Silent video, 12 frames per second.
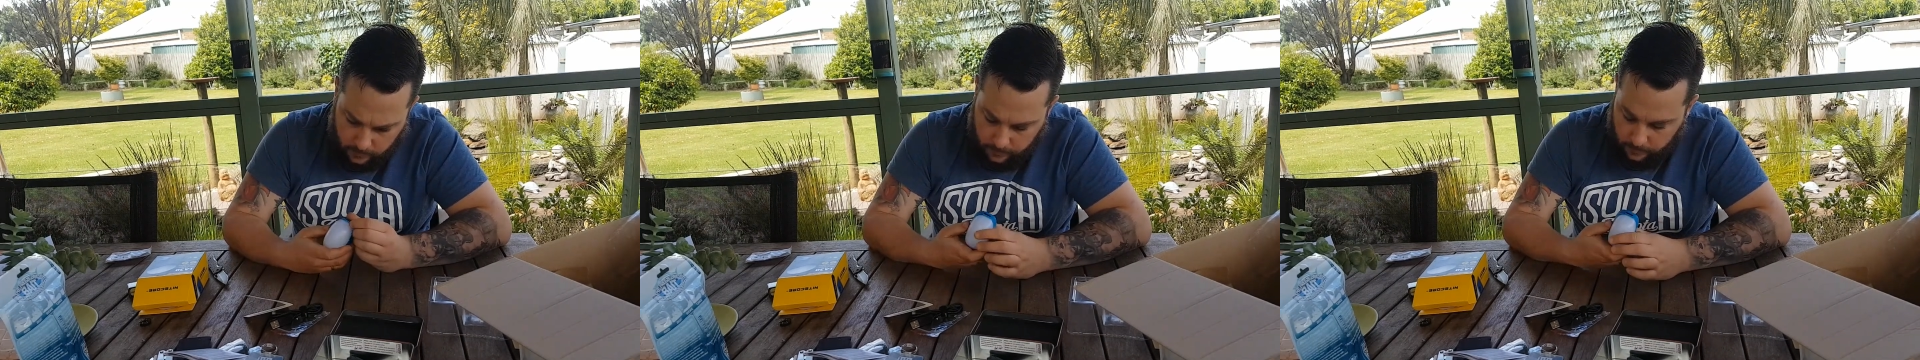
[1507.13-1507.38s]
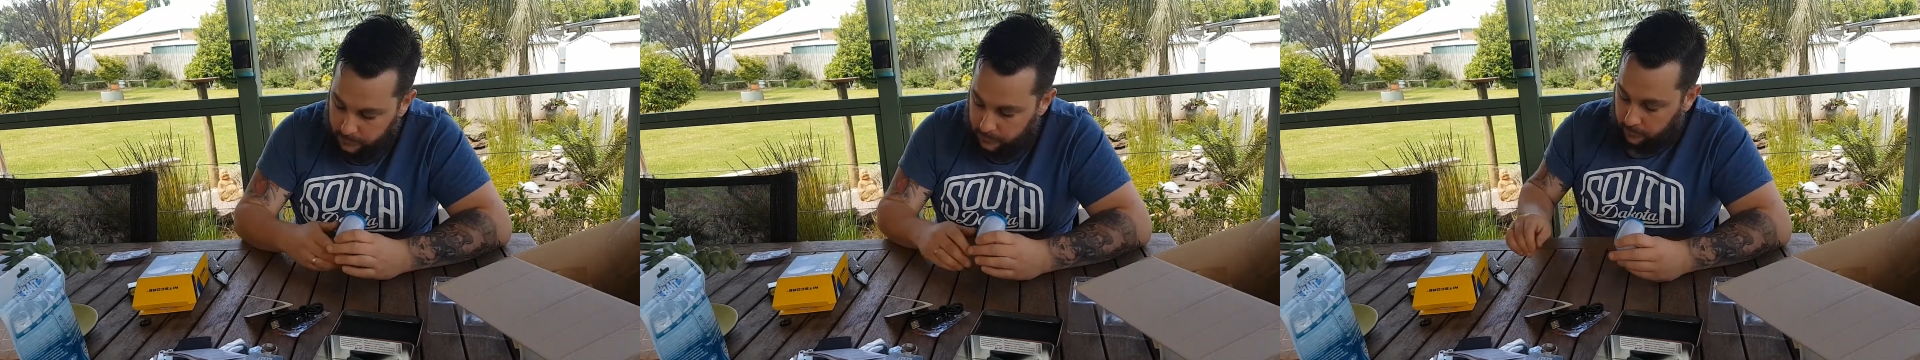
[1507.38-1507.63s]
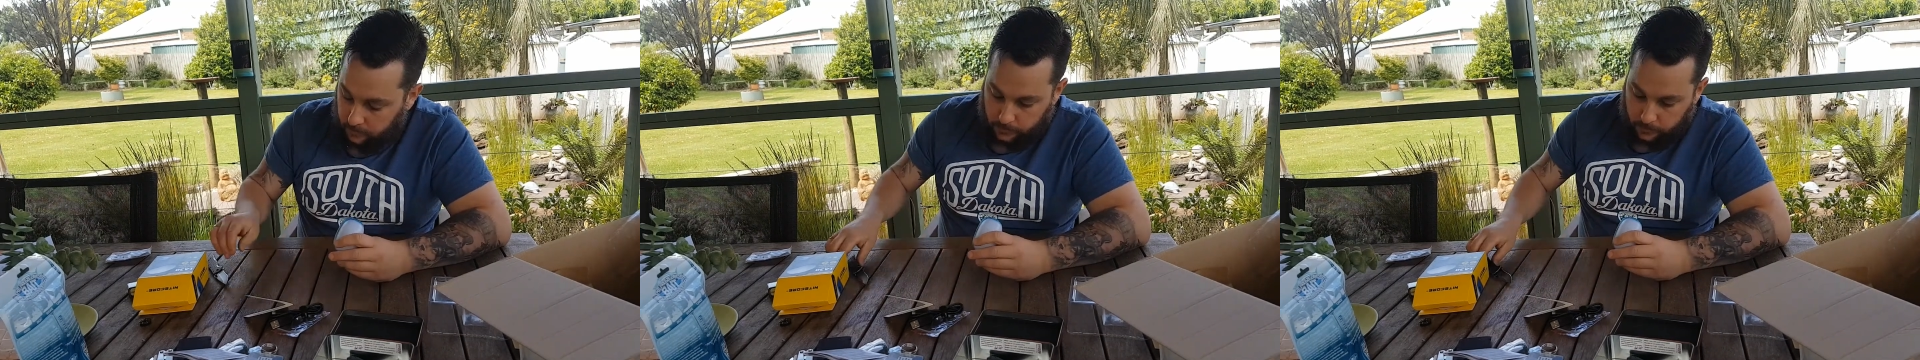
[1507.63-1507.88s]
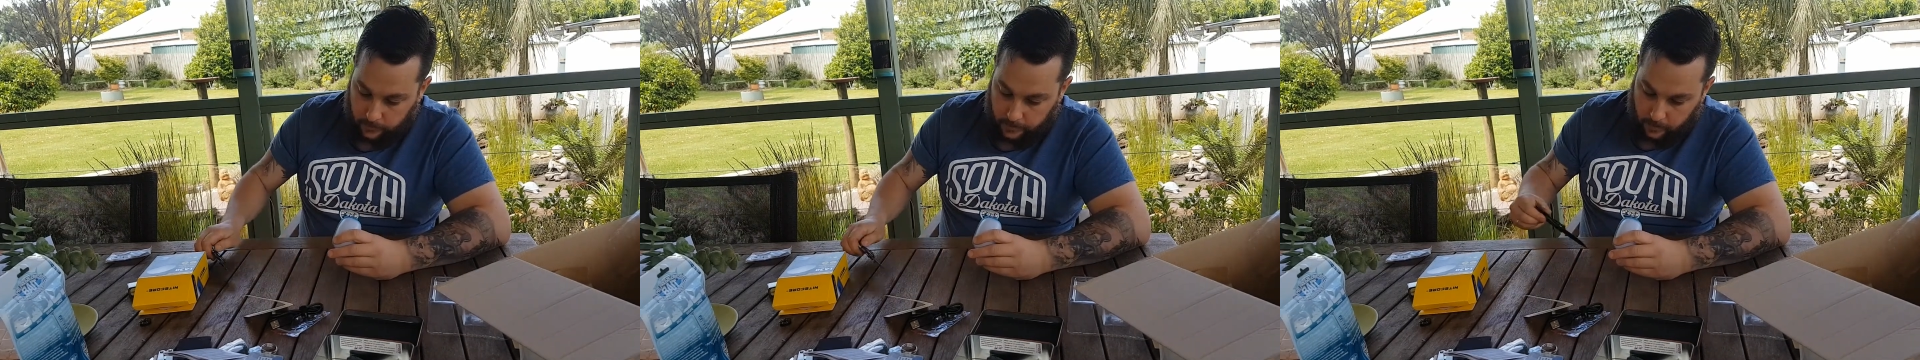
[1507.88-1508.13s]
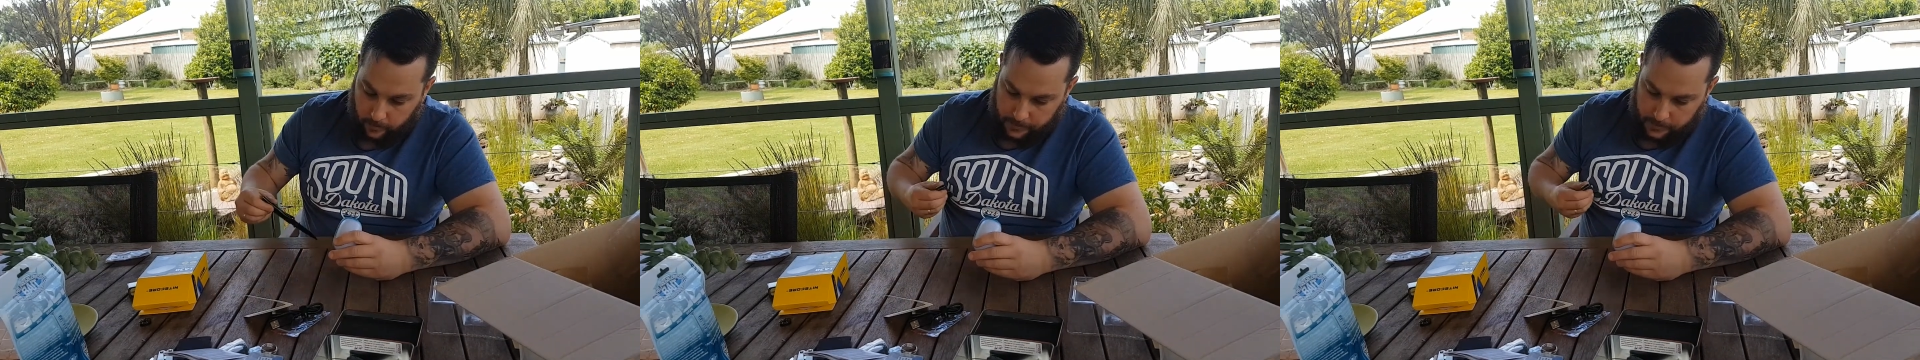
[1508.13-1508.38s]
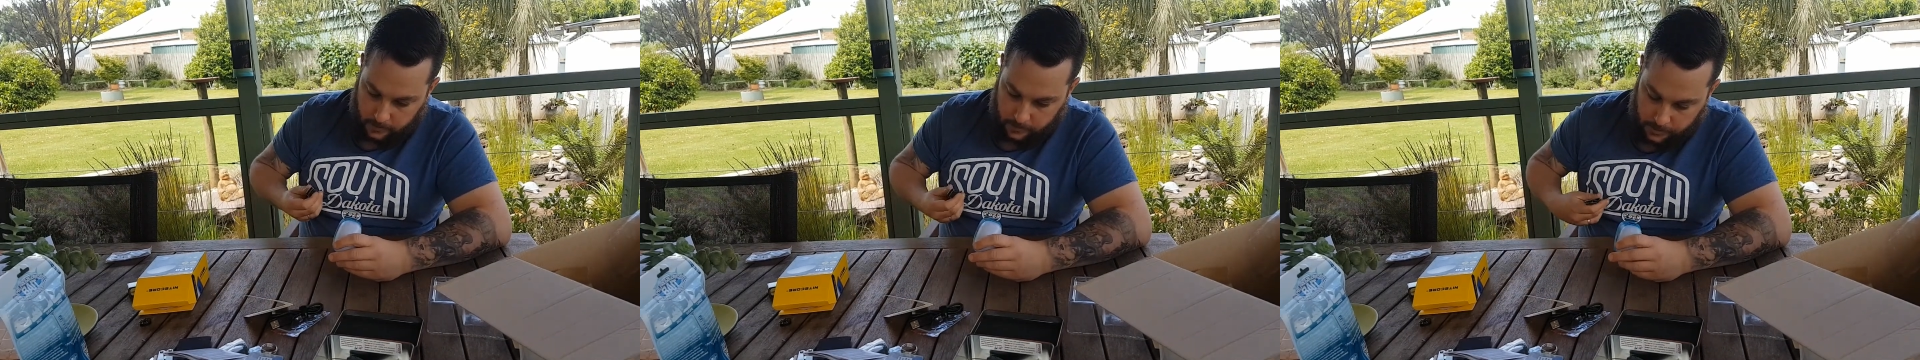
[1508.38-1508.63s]
What's that little door there? Oh, that's
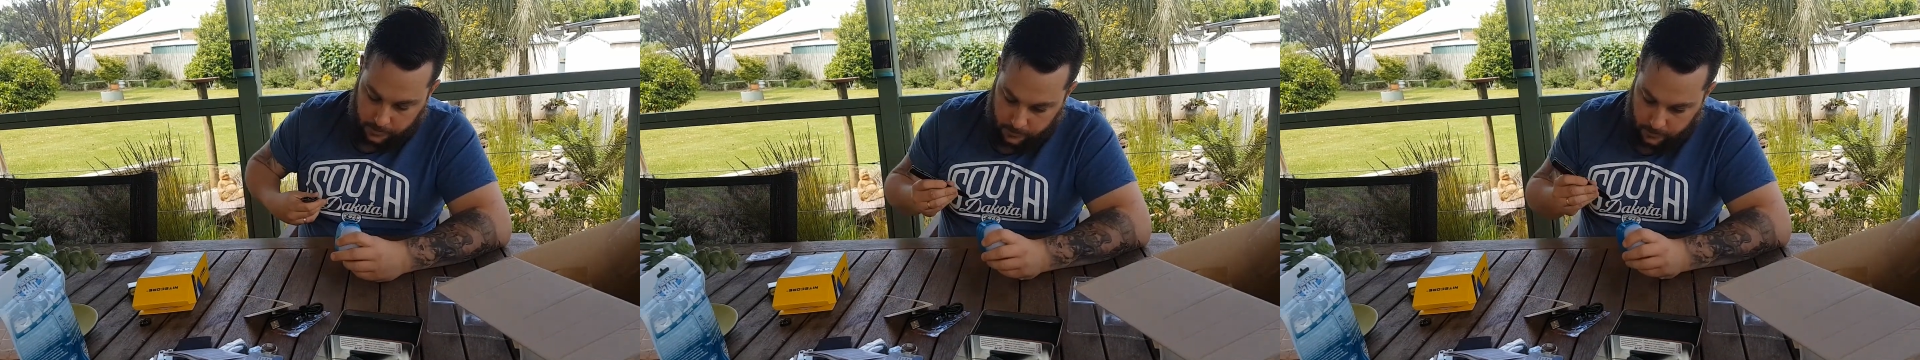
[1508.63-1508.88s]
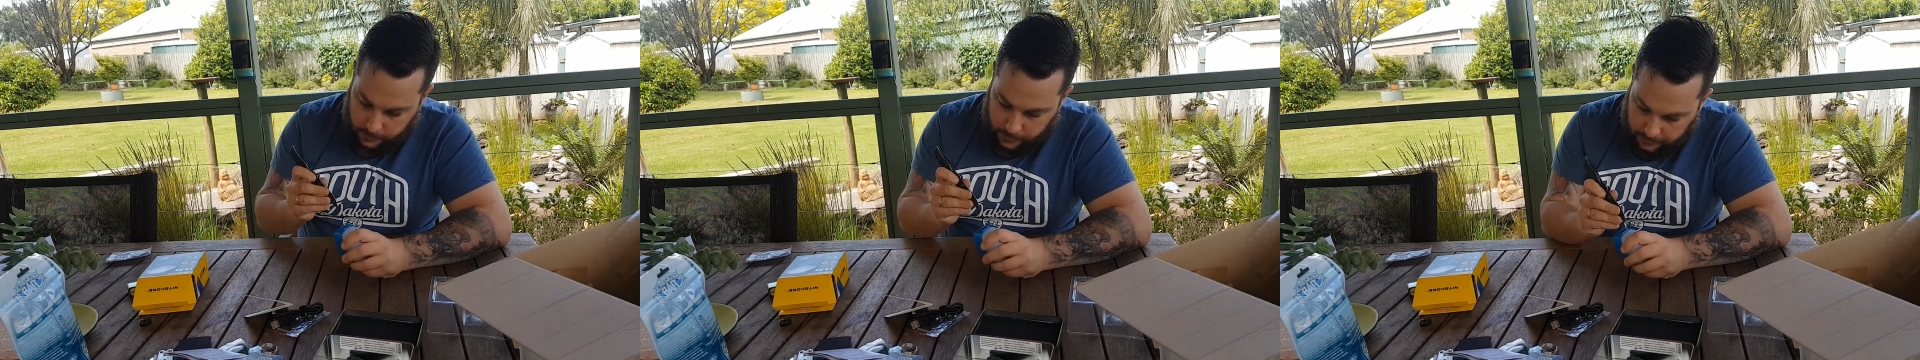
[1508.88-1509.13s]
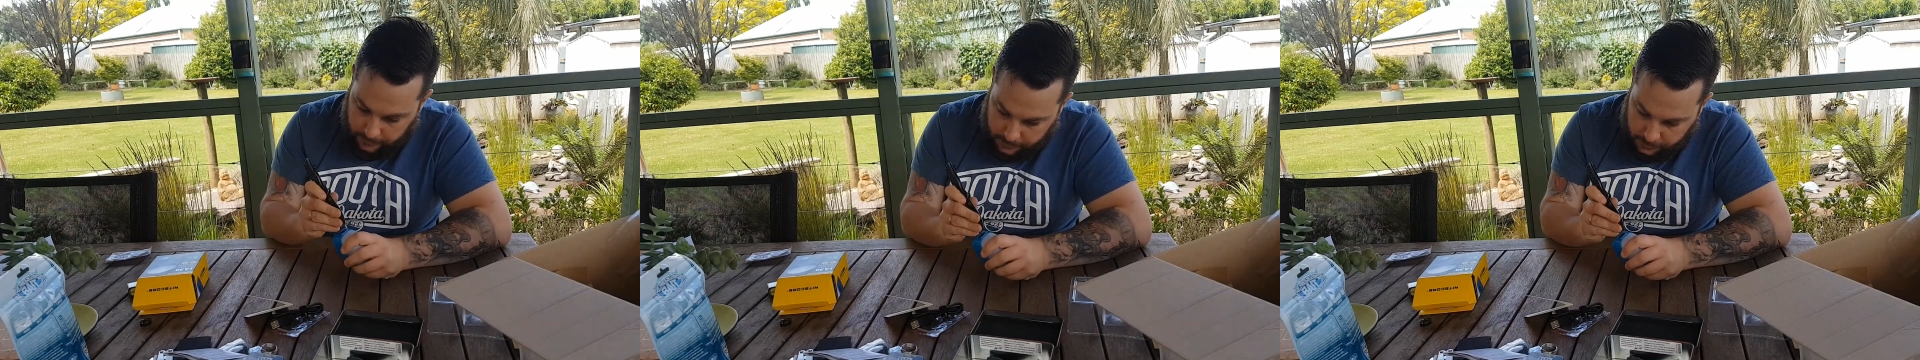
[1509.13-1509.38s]
a USB